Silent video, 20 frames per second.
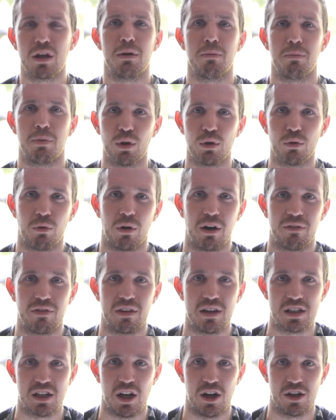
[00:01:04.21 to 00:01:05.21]
can build one of
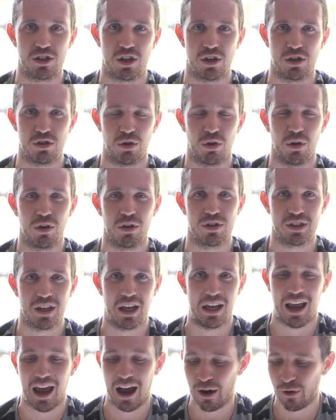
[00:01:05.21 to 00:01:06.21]
these launch controllers
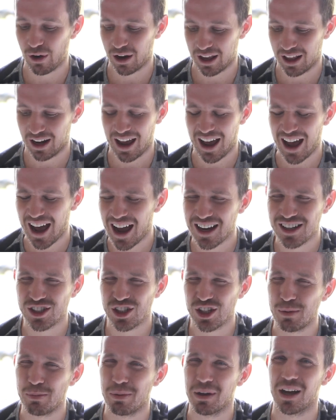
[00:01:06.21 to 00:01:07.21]
and how it can
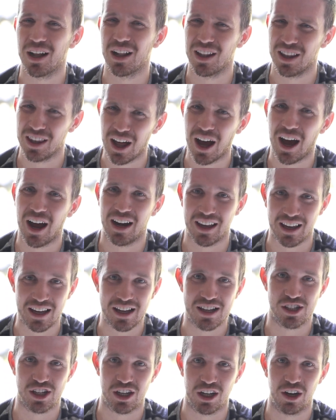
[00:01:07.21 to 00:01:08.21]
actually be a lot
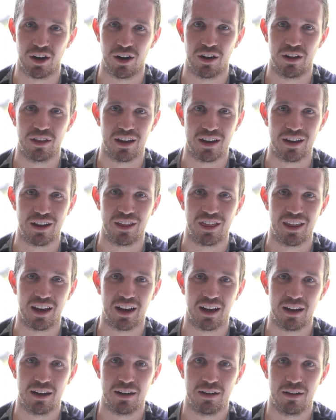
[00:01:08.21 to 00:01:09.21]
easier than you
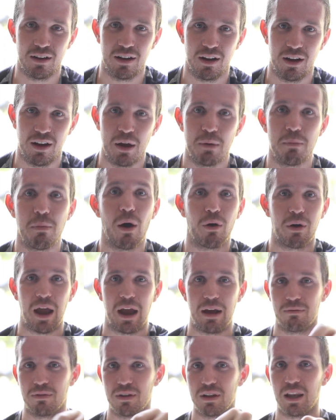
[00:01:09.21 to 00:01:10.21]
think. But
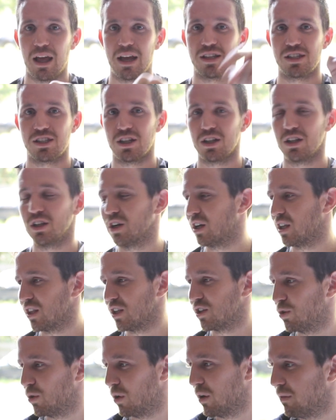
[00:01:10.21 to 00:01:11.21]
okay, let's look at
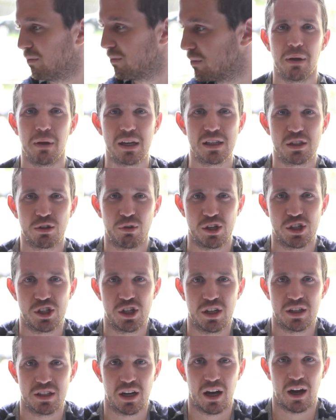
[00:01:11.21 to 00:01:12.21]
the tour. Biggest
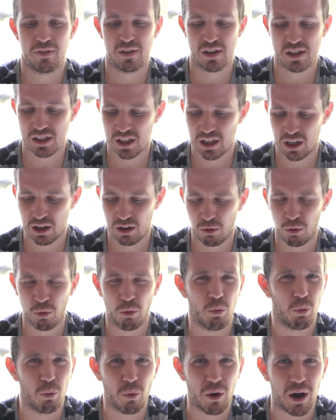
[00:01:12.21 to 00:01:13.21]
question is obviously,
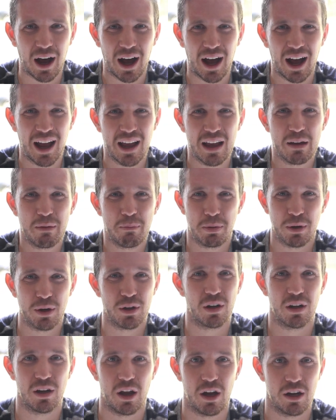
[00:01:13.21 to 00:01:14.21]
why
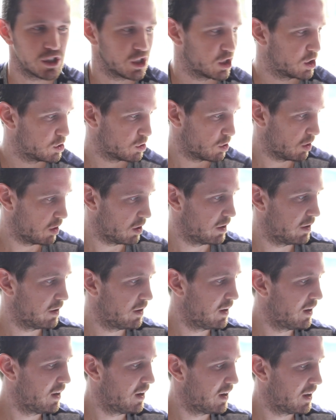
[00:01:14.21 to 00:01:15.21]
build a launch controller?
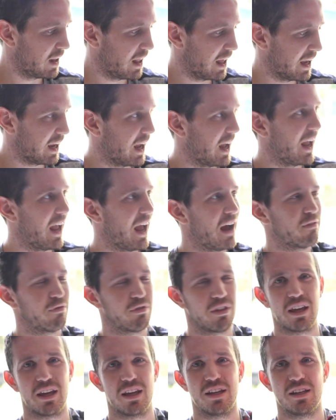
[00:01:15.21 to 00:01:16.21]
Like, I
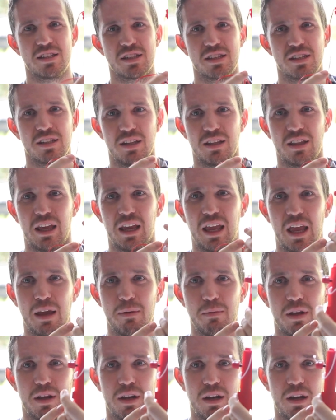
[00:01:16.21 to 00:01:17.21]
have these, they
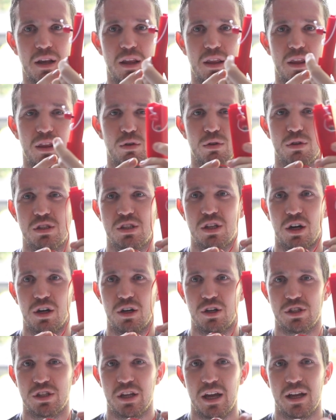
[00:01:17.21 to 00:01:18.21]
came in the old
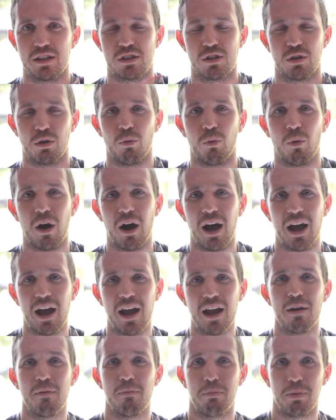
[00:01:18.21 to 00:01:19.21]
starter sets.
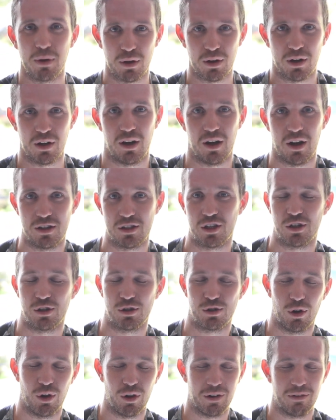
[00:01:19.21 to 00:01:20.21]
Why build a launch
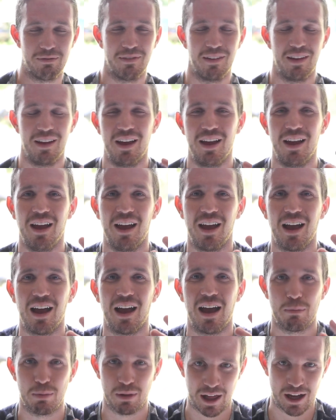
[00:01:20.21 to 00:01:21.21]
controller?
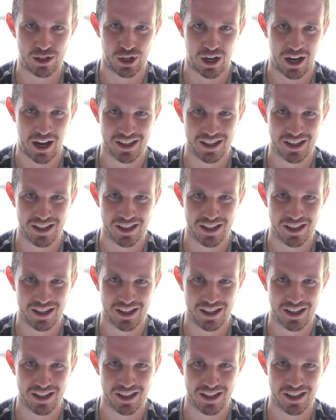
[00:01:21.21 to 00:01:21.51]
I'm glad you